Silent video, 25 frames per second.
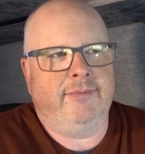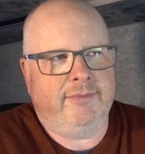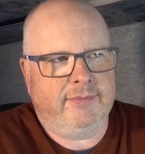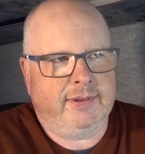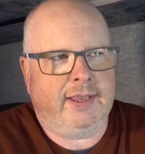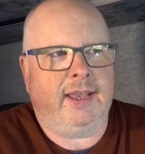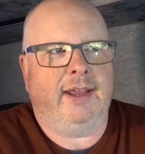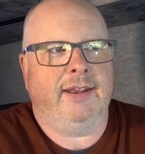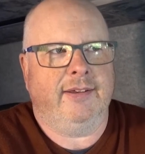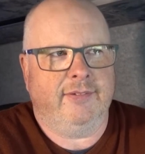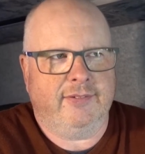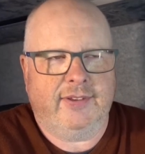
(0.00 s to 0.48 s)

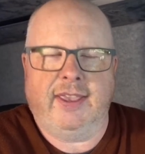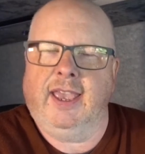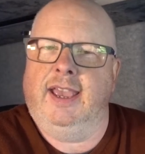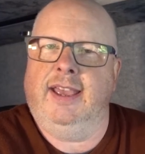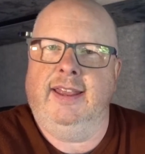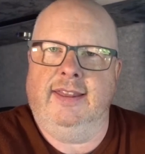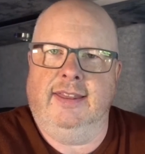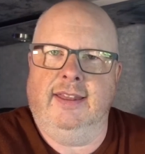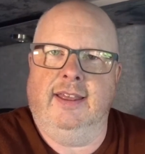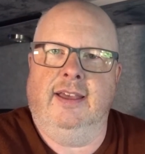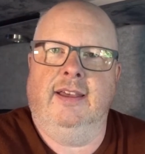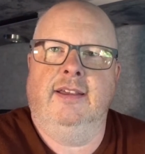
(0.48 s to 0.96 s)
kind of
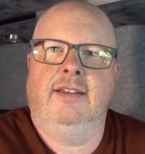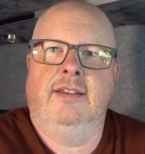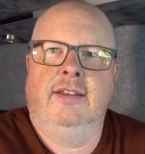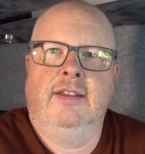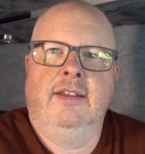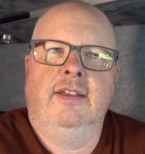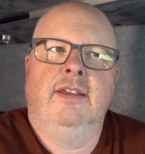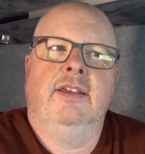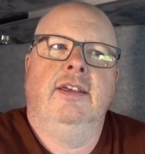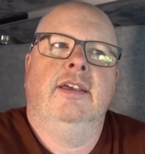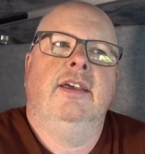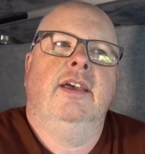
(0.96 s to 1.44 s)
getting that.
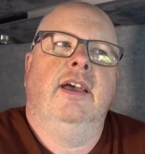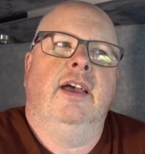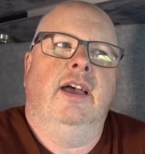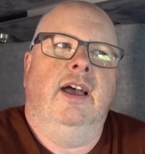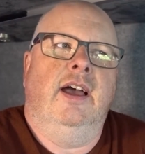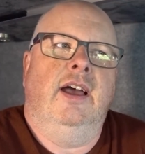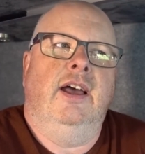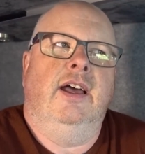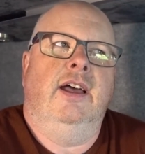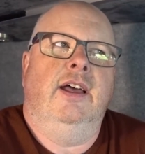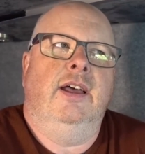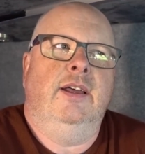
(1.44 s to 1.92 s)

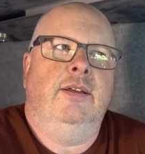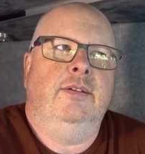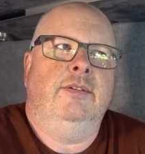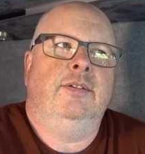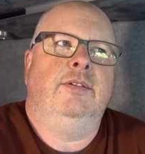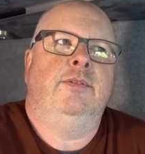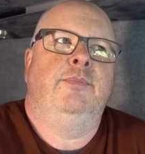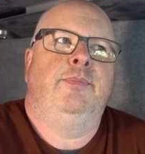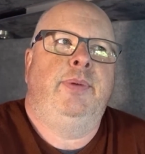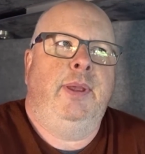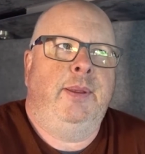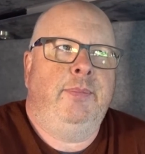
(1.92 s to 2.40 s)

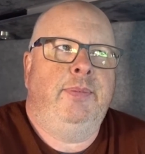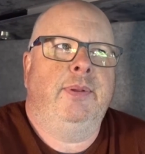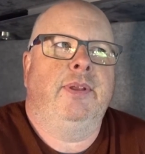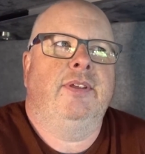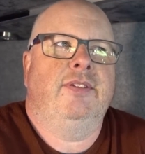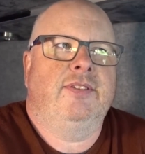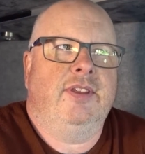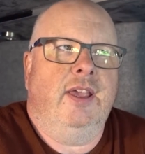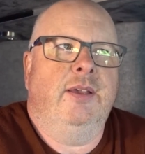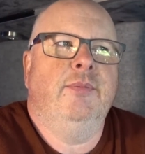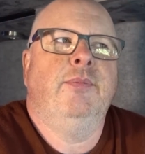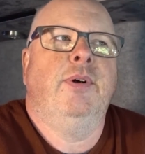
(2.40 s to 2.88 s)
And people are
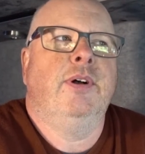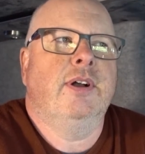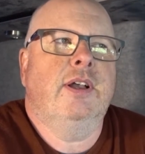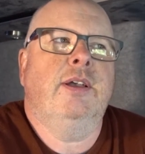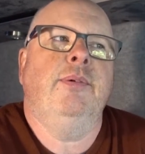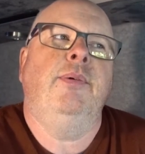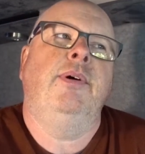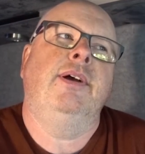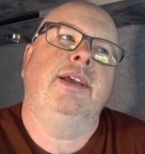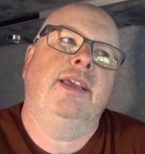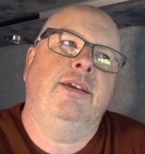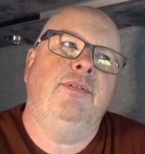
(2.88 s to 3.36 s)
saying, well,
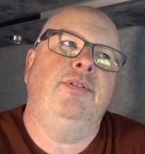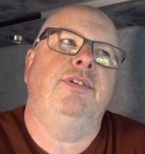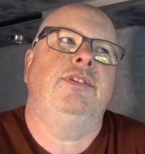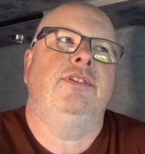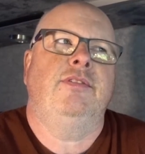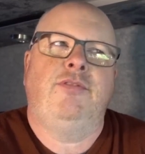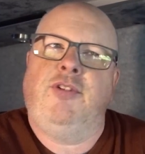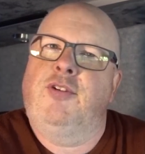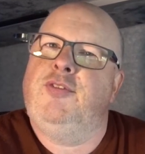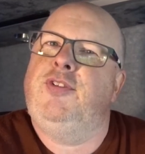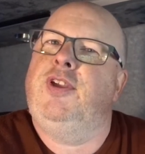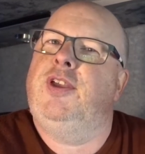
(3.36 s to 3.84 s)
come on, give us a
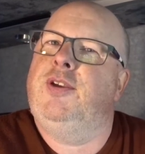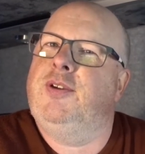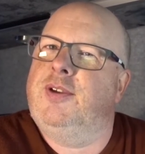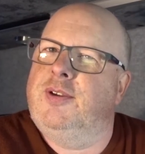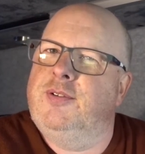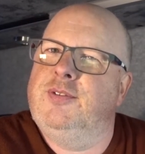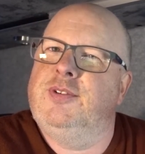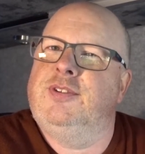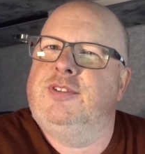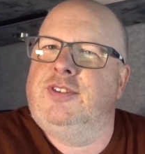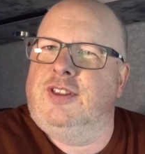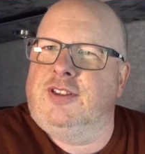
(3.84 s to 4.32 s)
review,
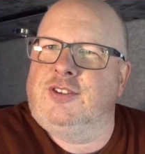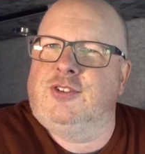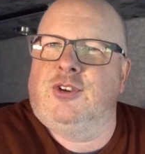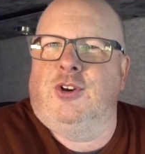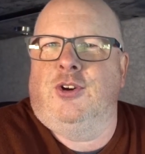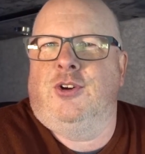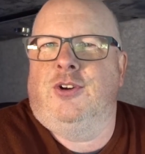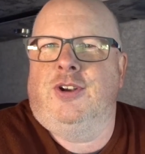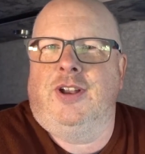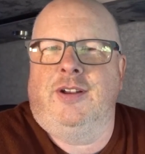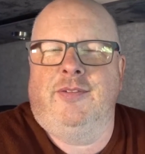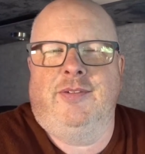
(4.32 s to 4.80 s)
give us the
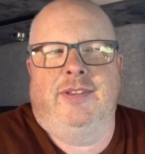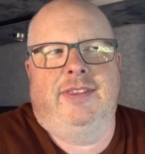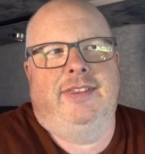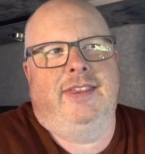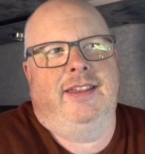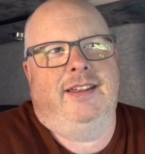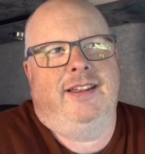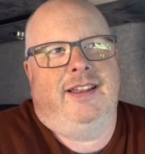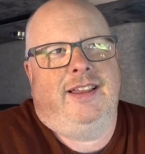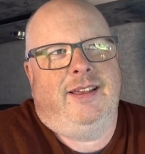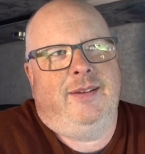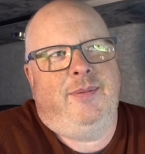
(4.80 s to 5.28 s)
tour and
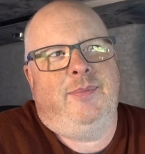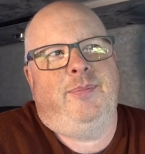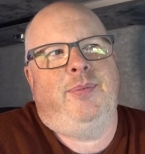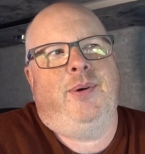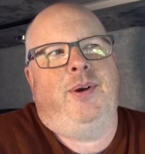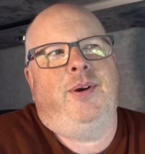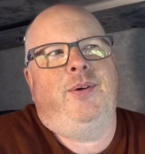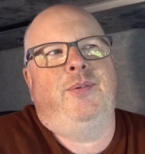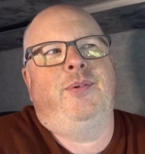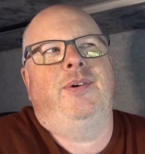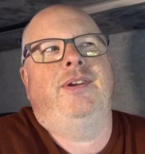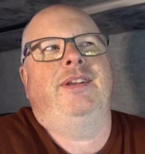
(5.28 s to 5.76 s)
everything. Like, but
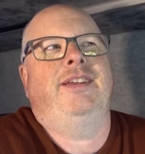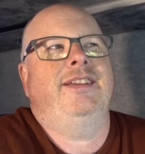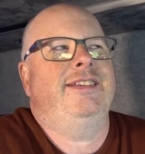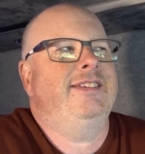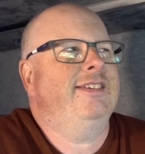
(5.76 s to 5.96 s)
I want to